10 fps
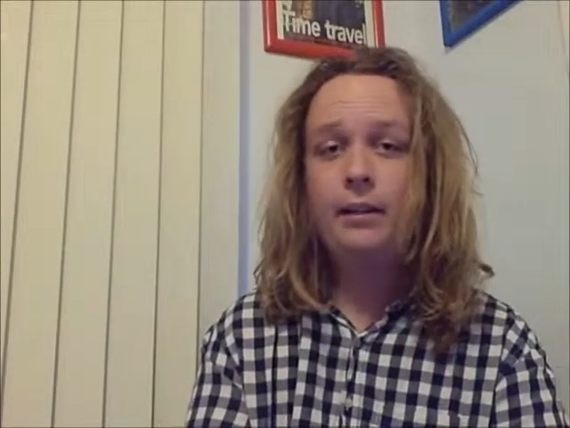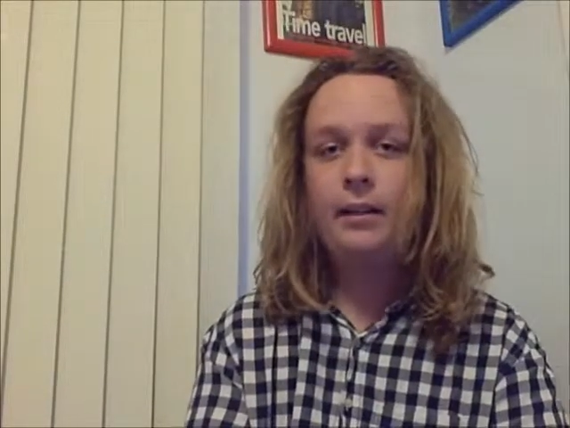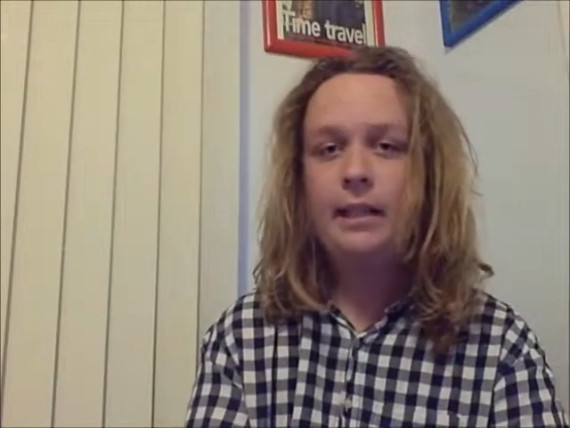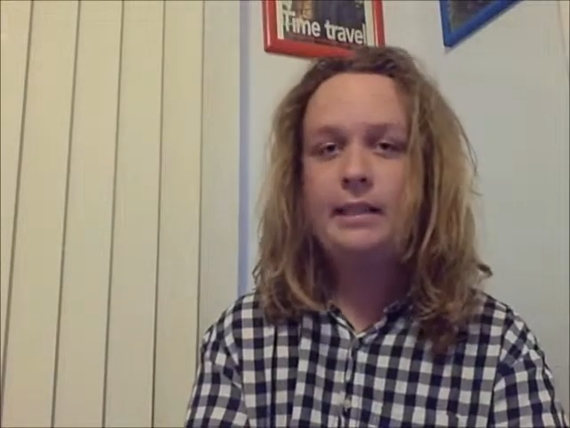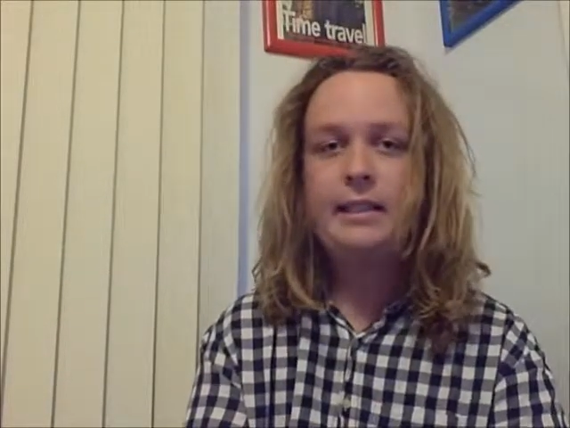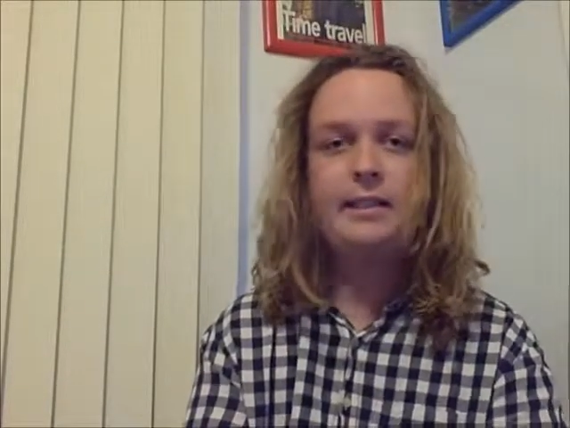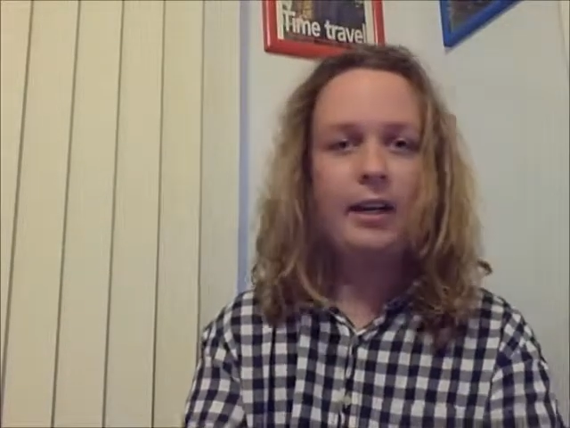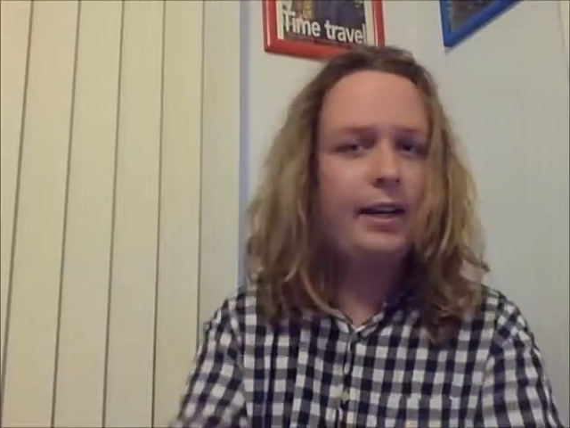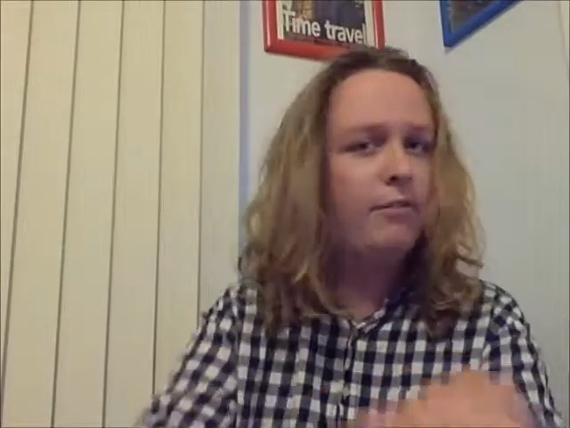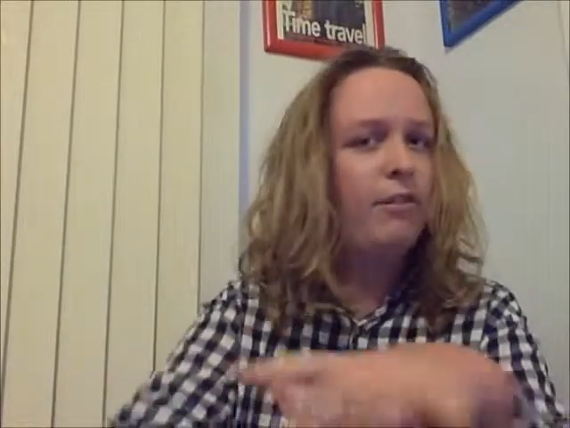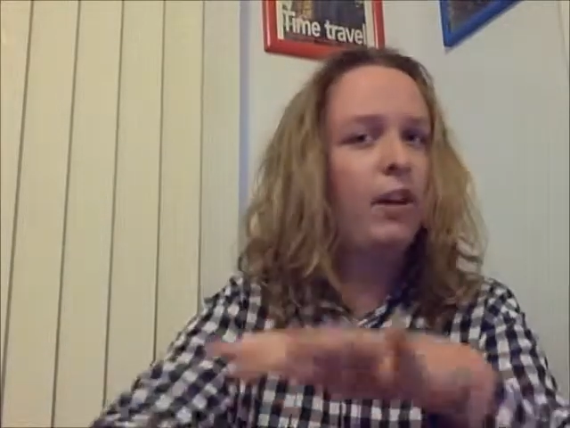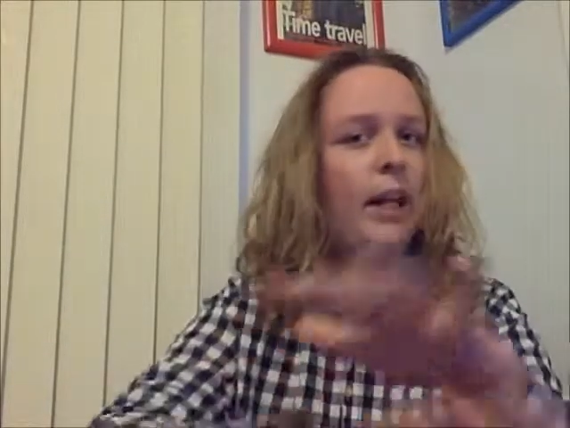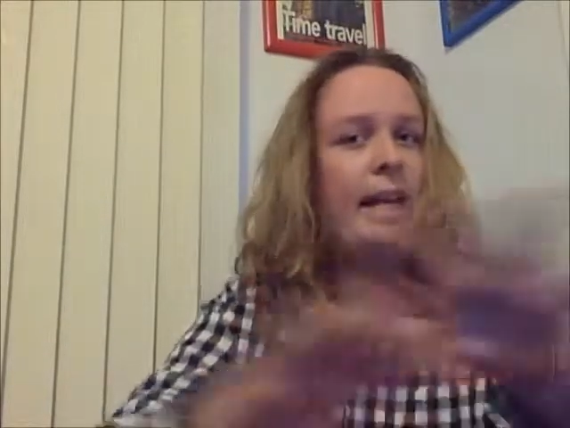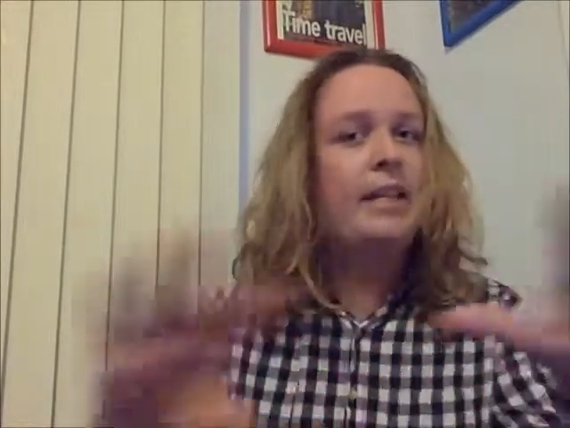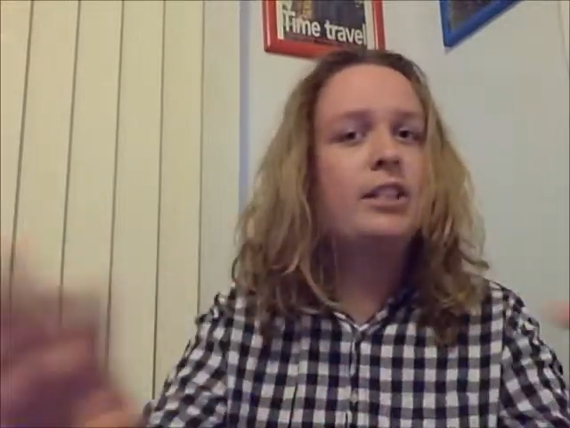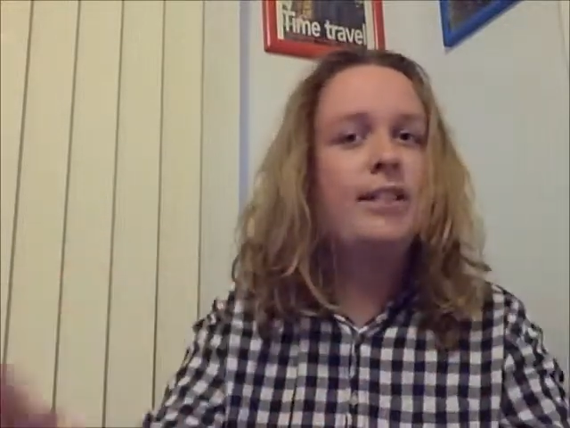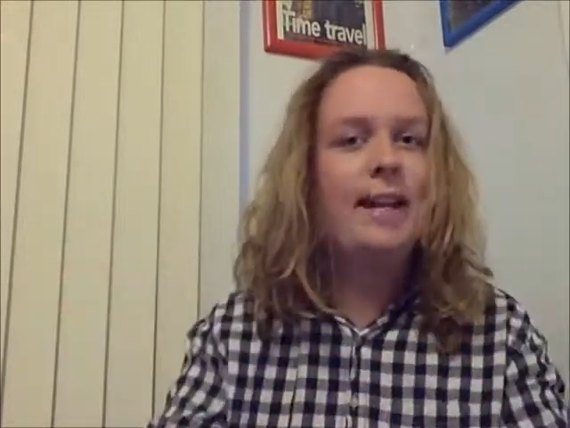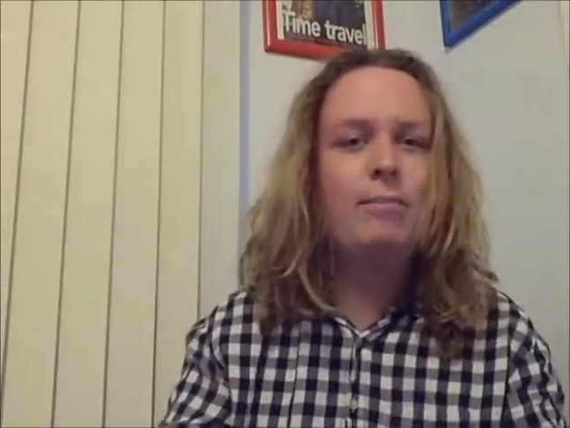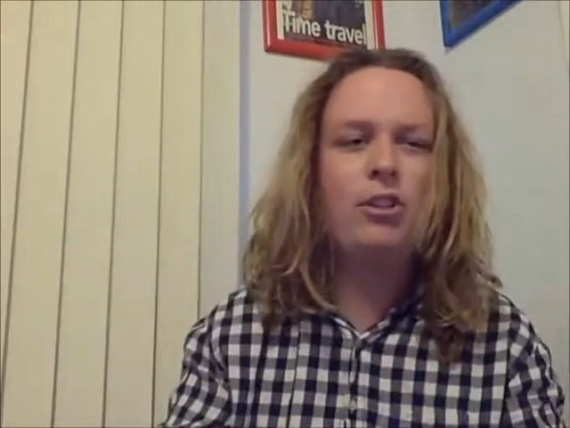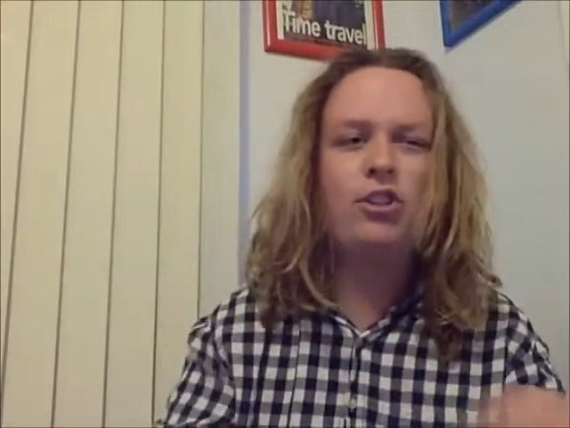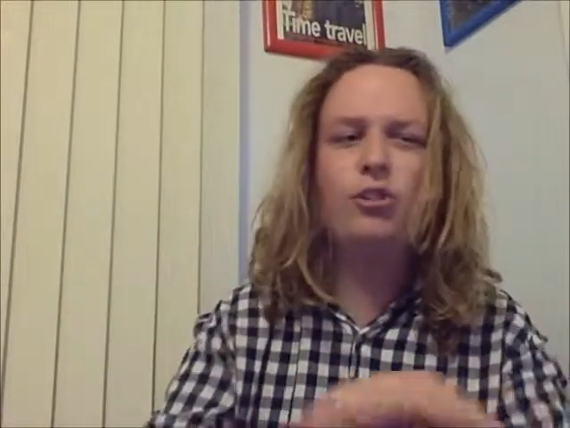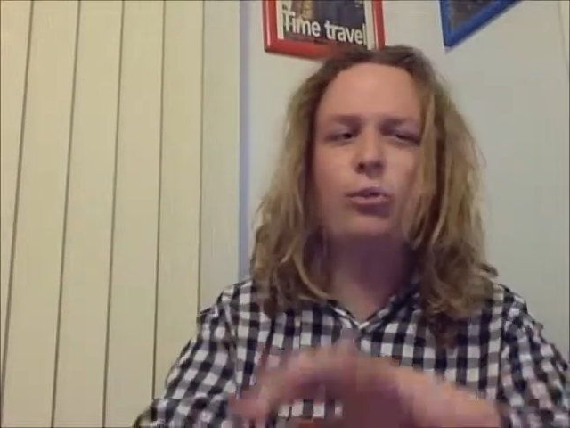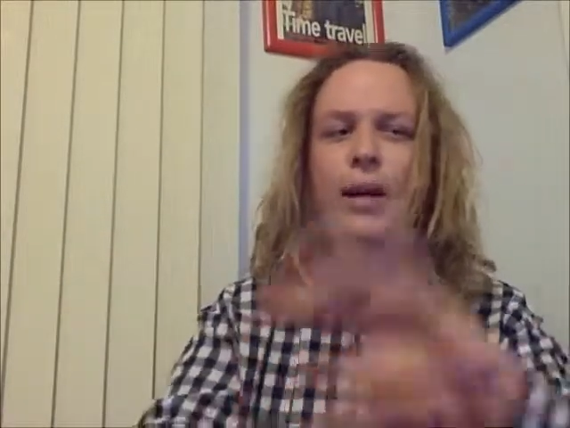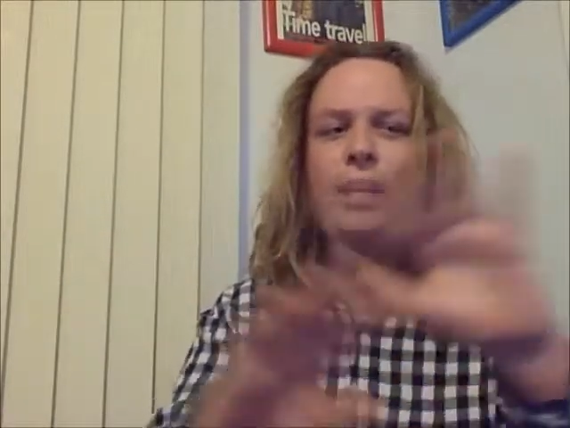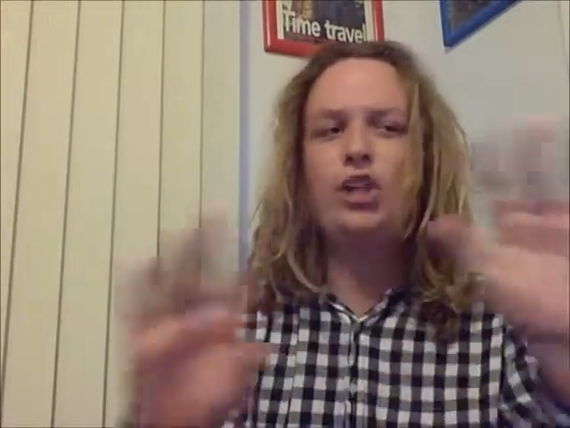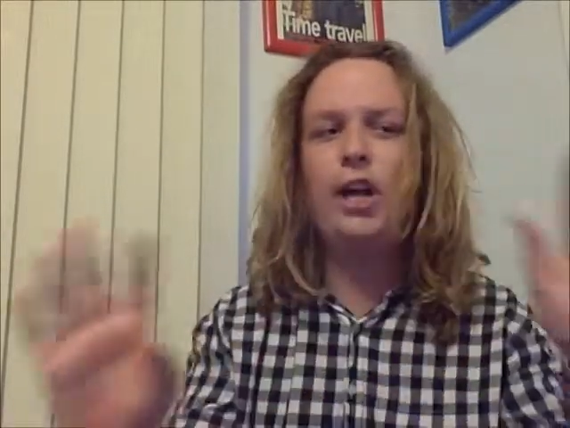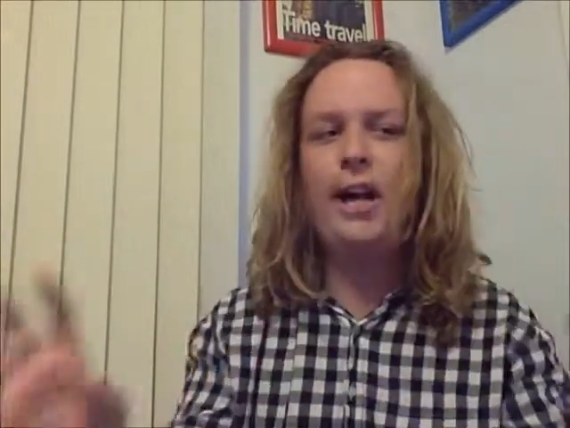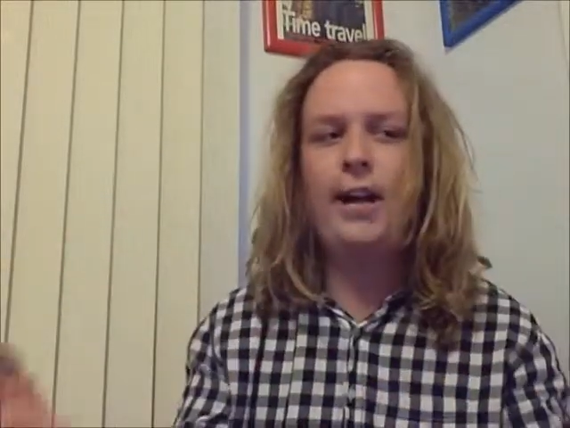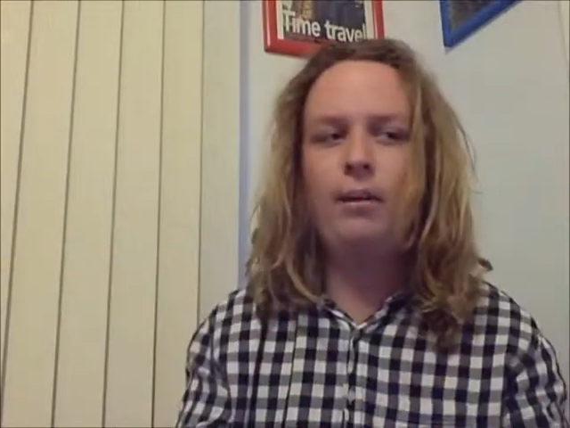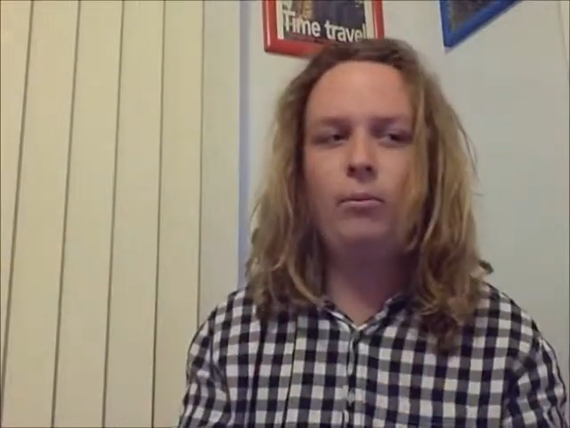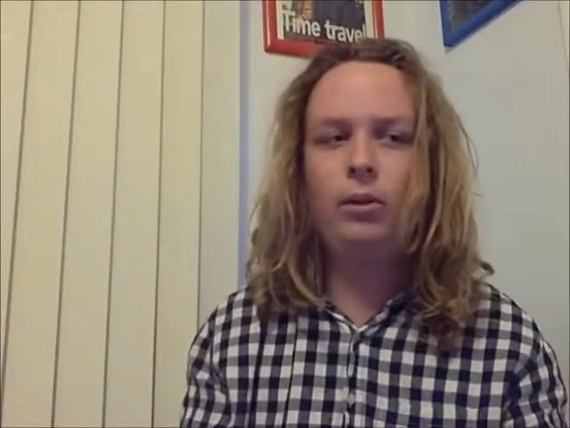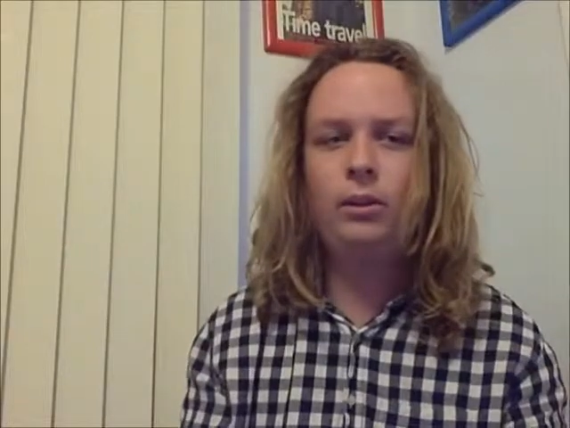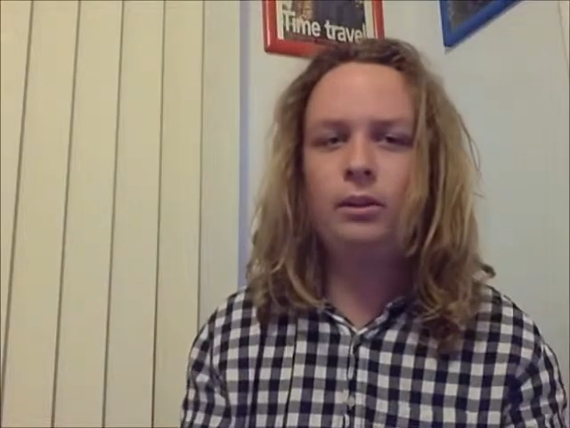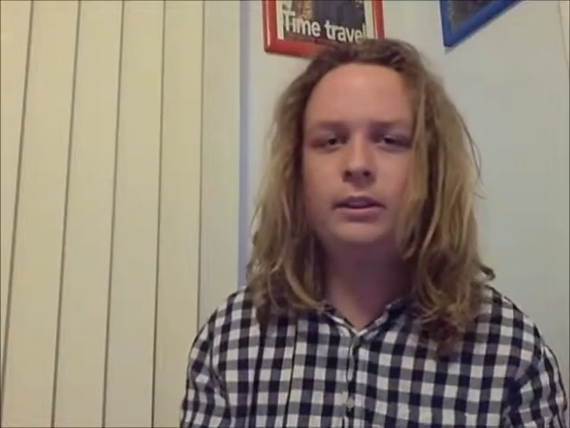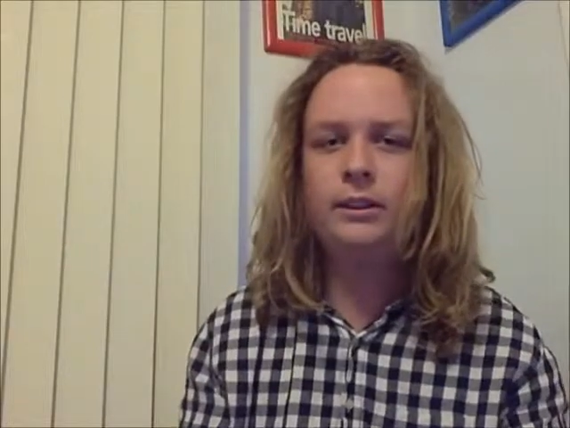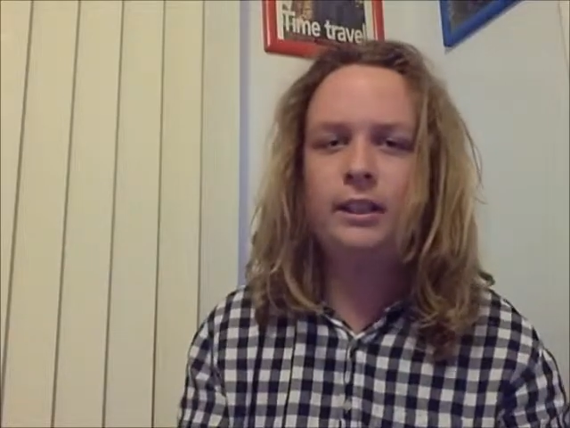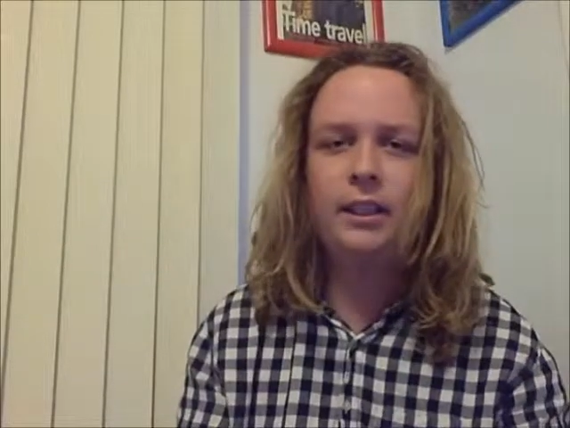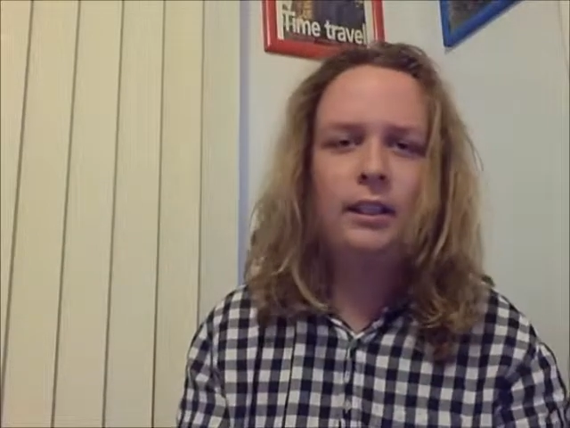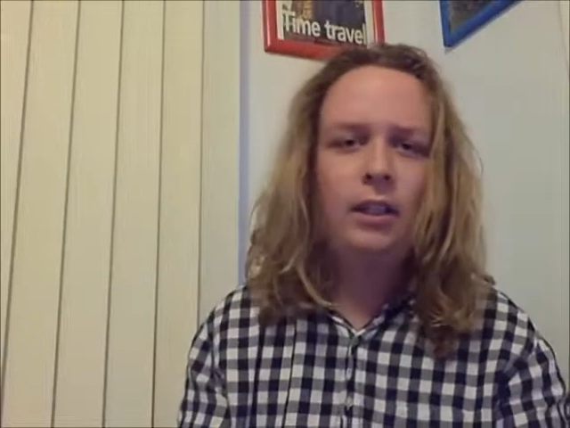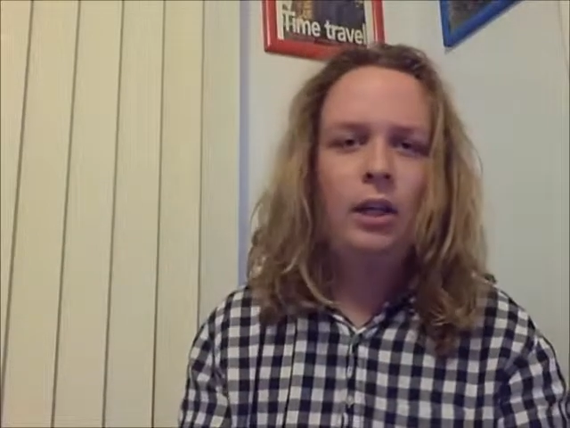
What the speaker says: Like the design of the landscape, the strange animals, the